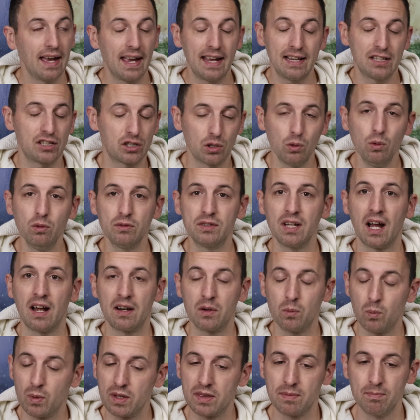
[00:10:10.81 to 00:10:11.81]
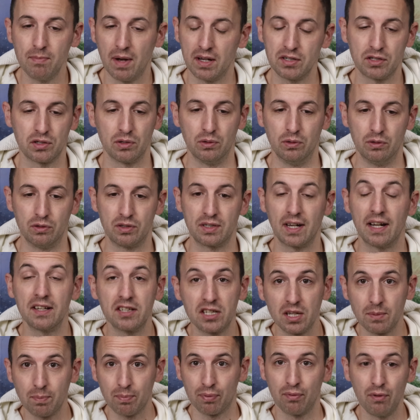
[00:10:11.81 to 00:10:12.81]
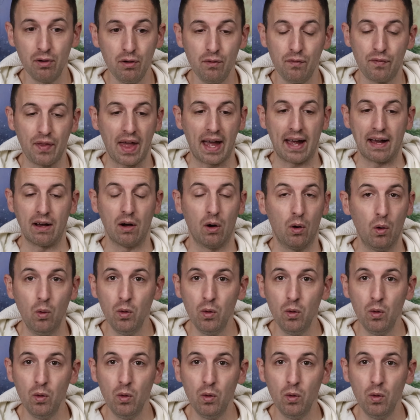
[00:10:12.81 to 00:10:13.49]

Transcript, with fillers: It's all done with muscles, and to prove that,